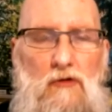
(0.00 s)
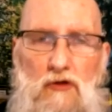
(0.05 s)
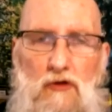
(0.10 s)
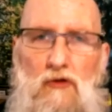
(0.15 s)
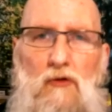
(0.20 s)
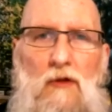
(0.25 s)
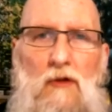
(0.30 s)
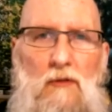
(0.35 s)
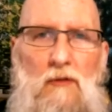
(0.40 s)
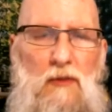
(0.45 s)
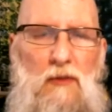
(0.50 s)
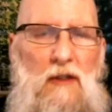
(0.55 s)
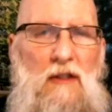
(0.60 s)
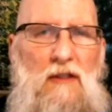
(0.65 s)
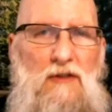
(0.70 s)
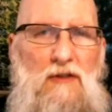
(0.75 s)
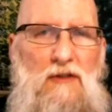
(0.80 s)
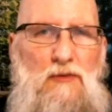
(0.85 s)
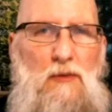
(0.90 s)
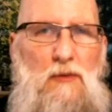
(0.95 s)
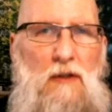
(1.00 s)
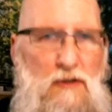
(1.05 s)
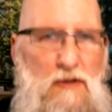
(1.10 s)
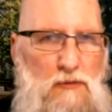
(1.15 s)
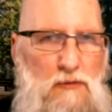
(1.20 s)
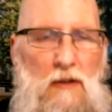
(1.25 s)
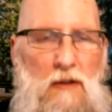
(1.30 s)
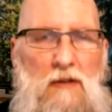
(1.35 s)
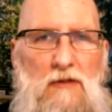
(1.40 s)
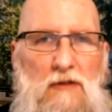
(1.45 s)
do it. Please, please,
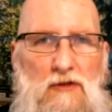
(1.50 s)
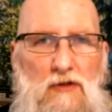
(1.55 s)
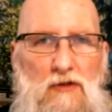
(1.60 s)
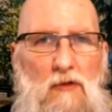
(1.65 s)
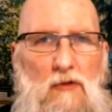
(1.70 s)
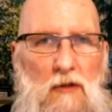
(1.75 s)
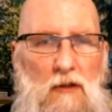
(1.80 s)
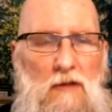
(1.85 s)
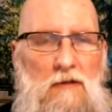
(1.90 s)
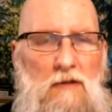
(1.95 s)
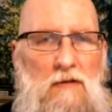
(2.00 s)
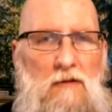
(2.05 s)
please do it.